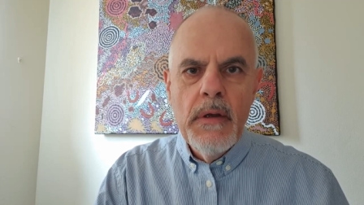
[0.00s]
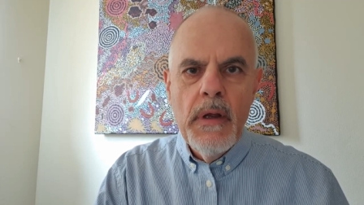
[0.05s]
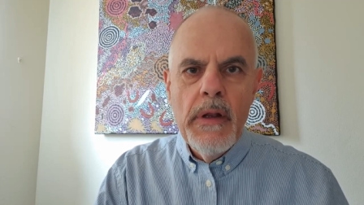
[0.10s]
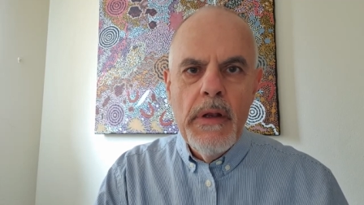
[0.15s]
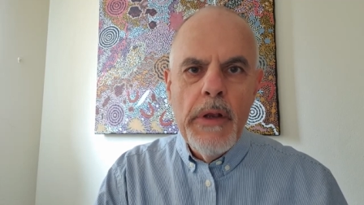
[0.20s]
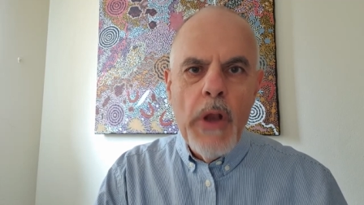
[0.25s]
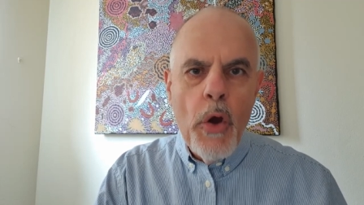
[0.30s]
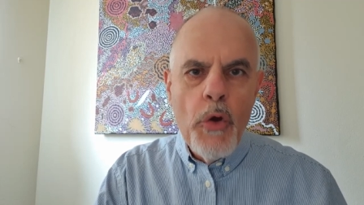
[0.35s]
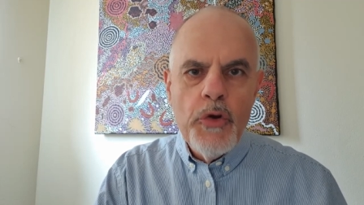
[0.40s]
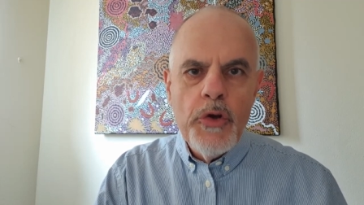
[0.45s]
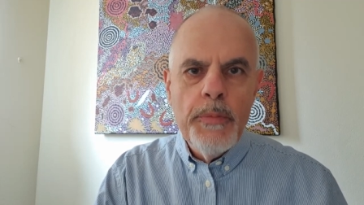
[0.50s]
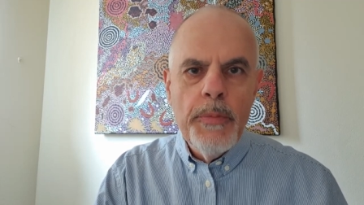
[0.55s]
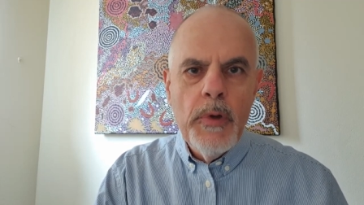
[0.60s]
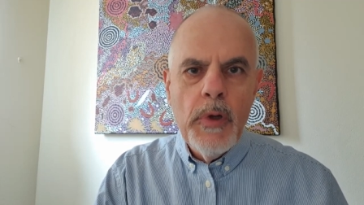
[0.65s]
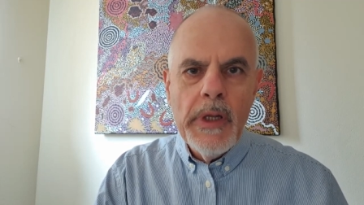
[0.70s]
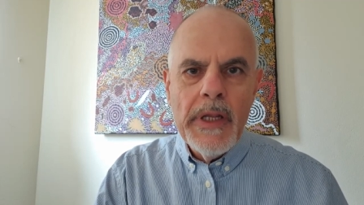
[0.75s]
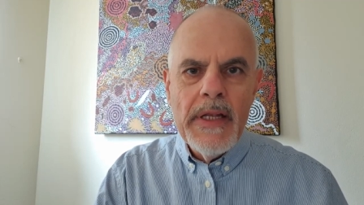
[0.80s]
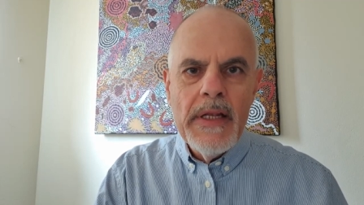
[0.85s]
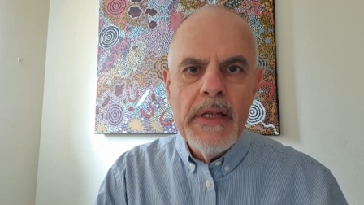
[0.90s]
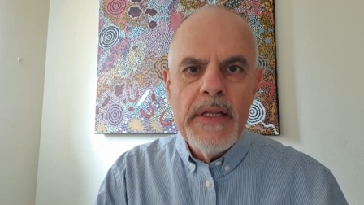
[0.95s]
notable
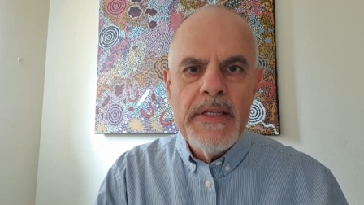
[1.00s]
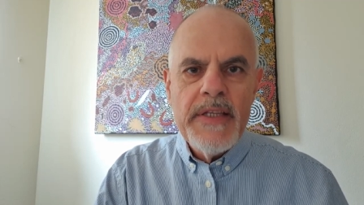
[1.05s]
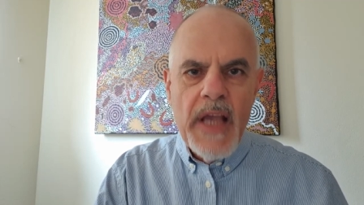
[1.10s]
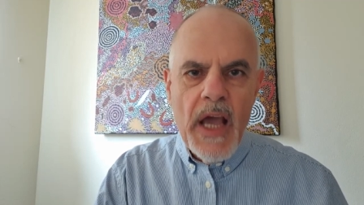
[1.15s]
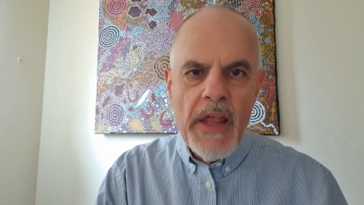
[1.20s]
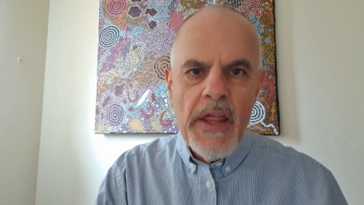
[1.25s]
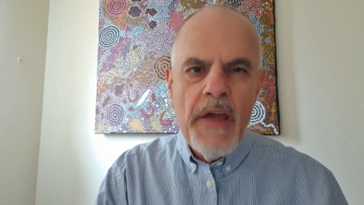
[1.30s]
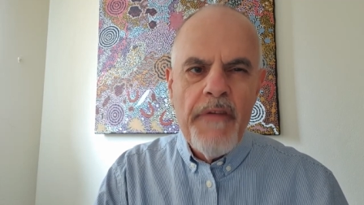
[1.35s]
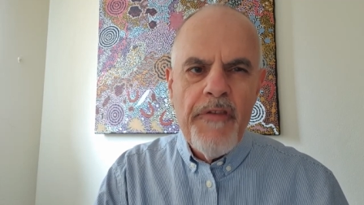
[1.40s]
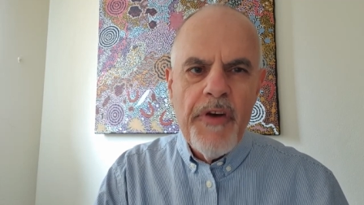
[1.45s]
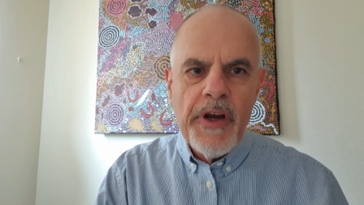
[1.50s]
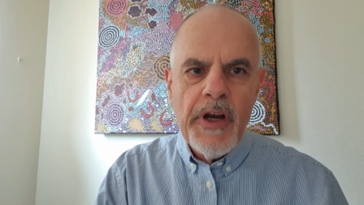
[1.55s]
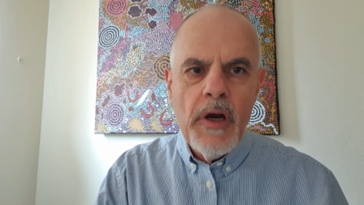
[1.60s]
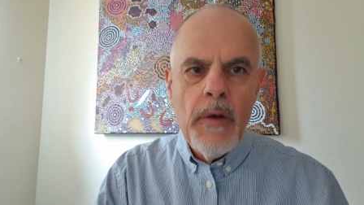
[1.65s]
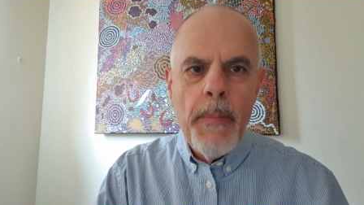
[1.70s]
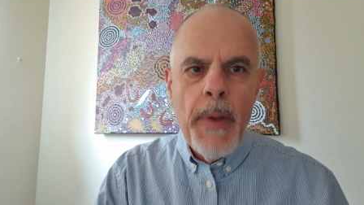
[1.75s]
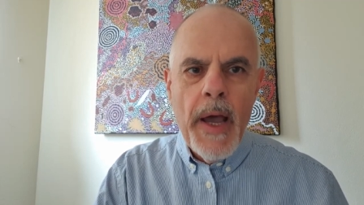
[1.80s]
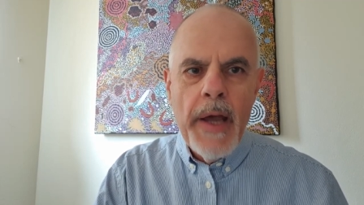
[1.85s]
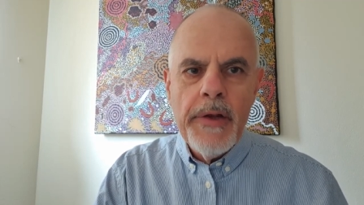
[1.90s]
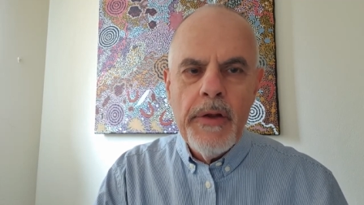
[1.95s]
in South Africa,
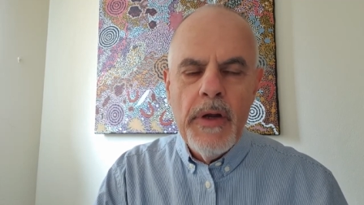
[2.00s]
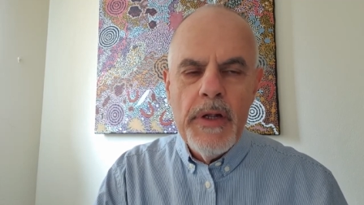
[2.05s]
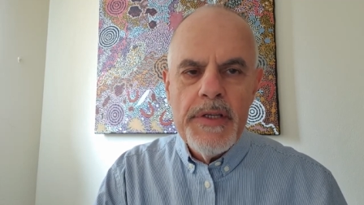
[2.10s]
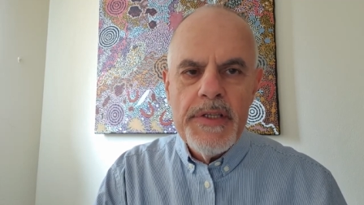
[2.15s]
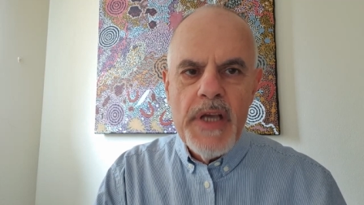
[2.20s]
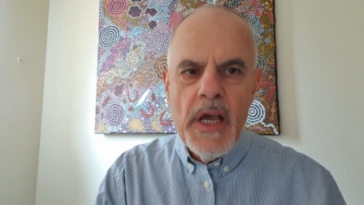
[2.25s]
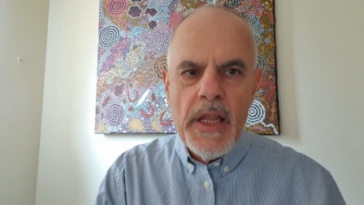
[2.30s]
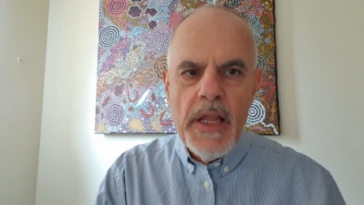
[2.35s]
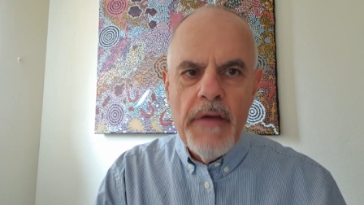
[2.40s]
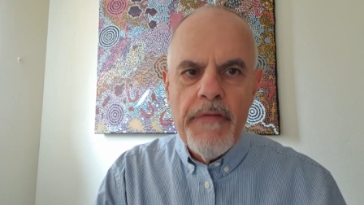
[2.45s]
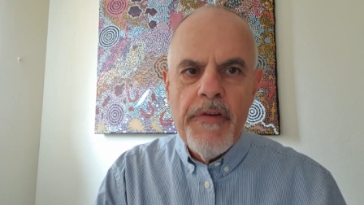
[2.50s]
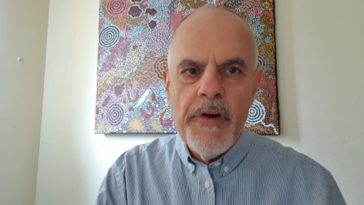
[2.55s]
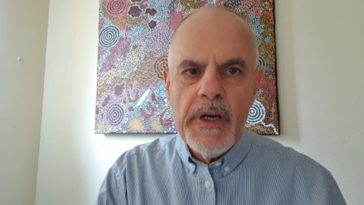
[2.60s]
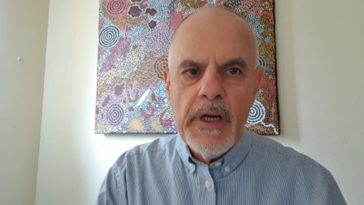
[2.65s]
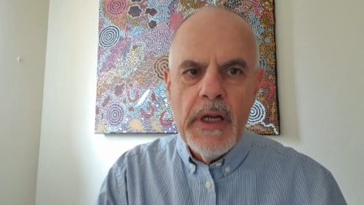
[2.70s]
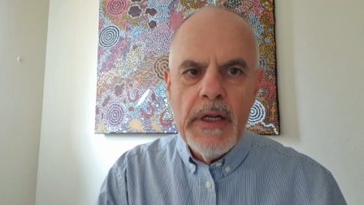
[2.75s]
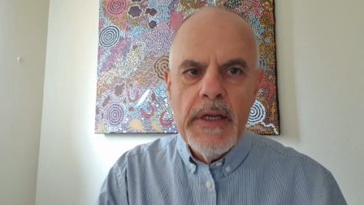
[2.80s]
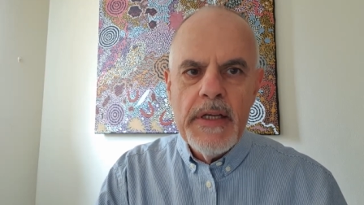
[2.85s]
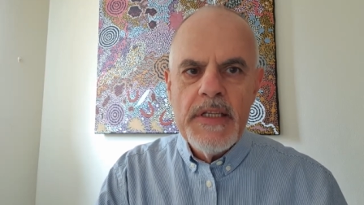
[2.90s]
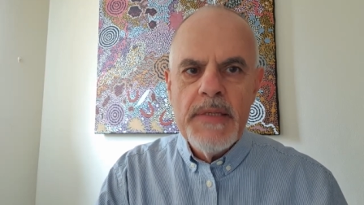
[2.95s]
apartheid South Africa,
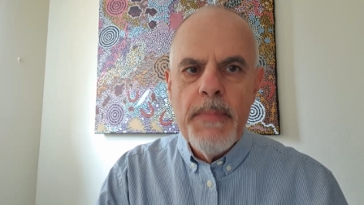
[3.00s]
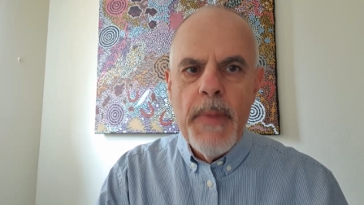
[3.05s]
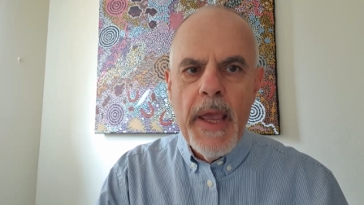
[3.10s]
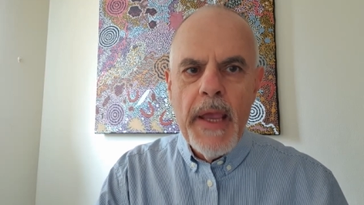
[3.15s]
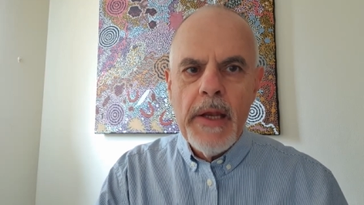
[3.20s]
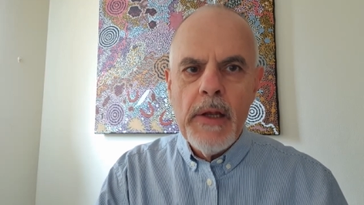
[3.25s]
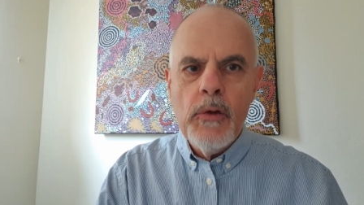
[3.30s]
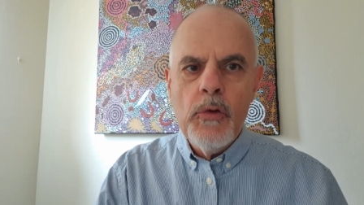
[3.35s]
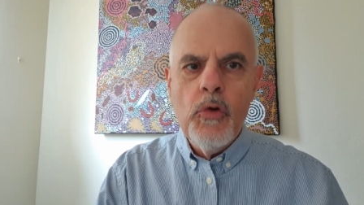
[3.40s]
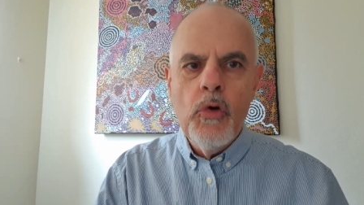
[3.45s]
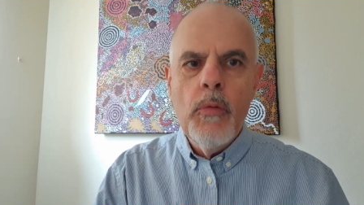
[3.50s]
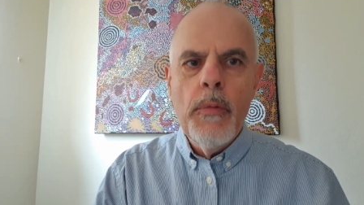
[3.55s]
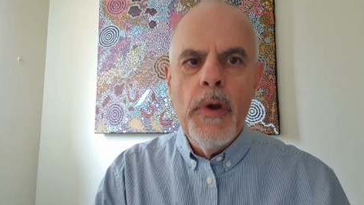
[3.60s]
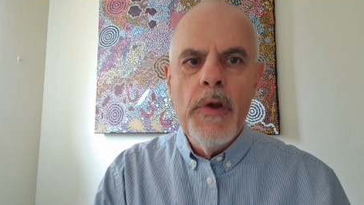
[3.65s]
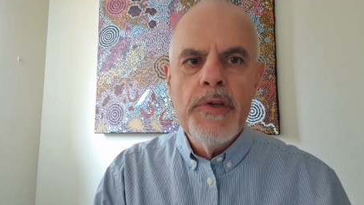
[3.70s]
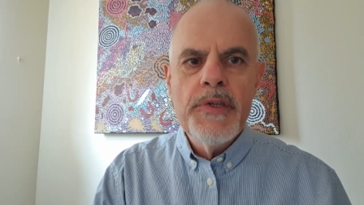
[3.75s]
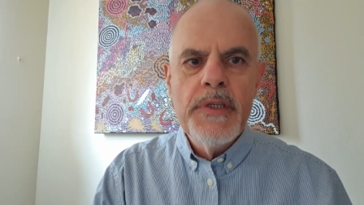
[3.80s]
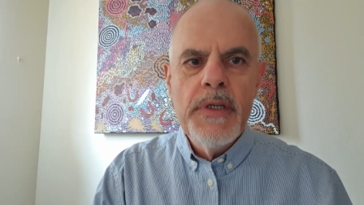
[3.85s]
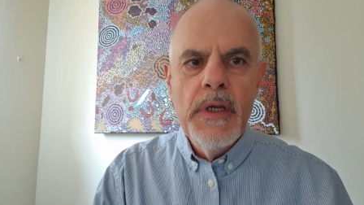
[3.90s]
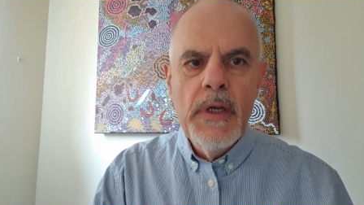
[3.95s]
dismantled
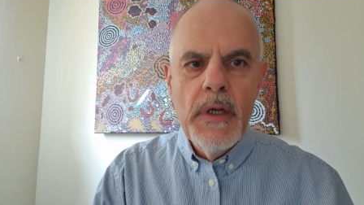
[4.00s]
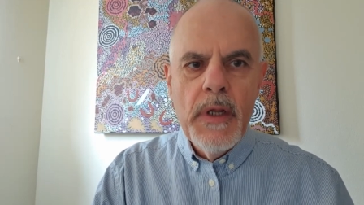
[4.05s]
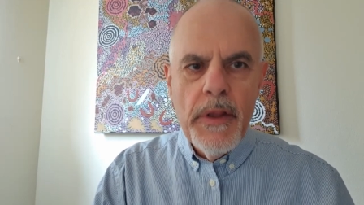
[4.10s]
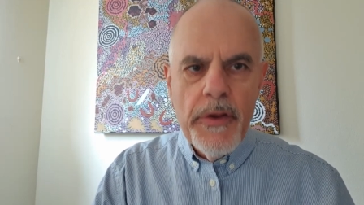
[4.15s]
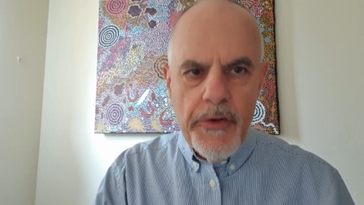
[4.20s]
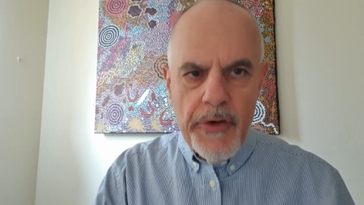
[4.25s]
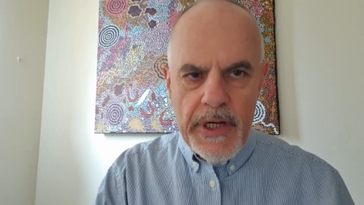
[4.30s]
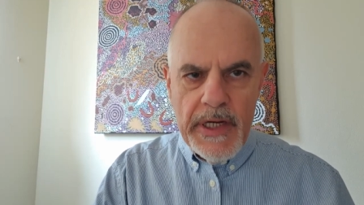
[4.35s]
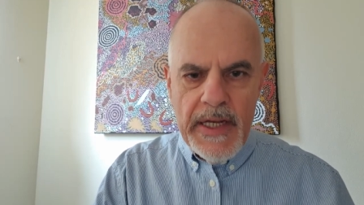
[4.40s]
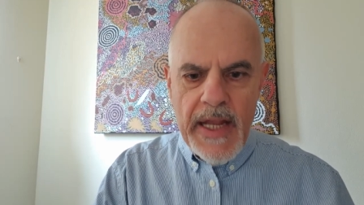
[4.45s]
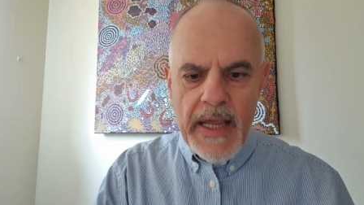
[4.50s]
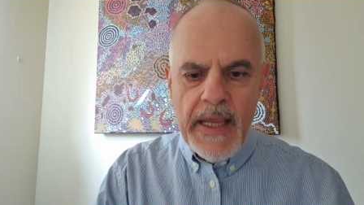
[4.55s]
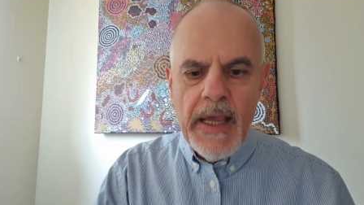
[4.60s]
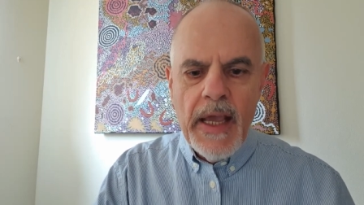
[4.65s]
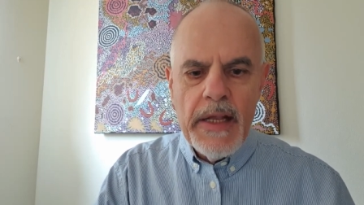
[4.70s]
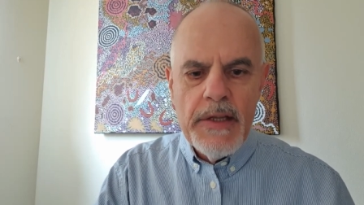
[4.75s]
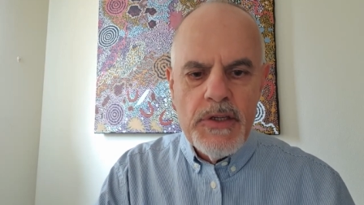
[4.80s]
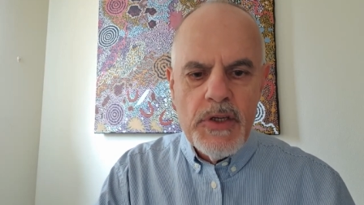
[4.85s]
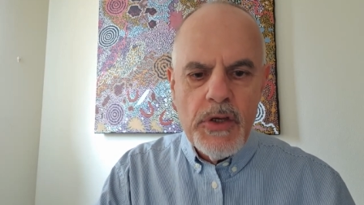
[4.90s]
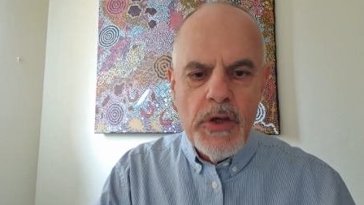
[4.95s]
almost three
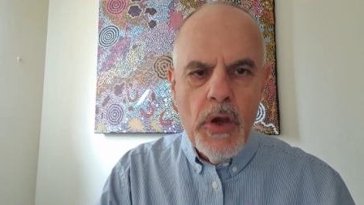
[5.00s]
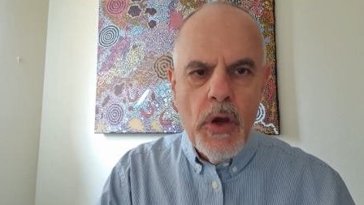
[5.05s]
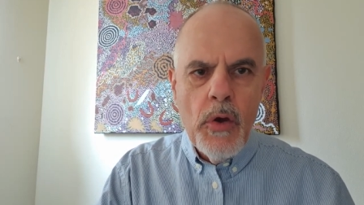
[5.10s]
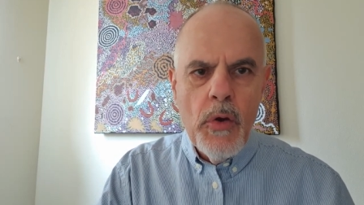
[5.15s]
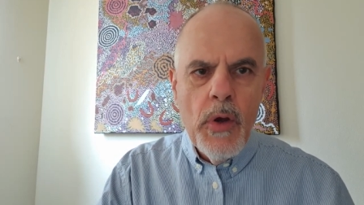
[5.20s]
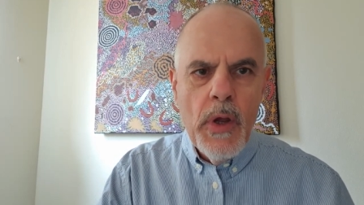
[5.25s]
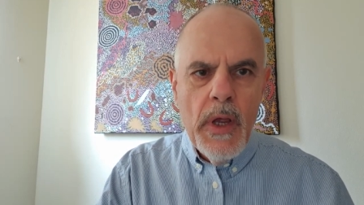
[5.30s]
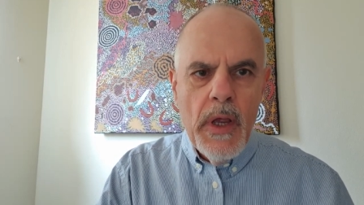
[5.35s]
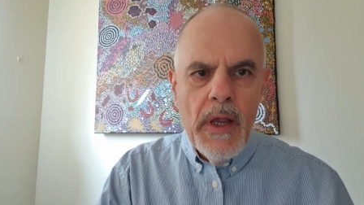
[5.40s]
decades ago.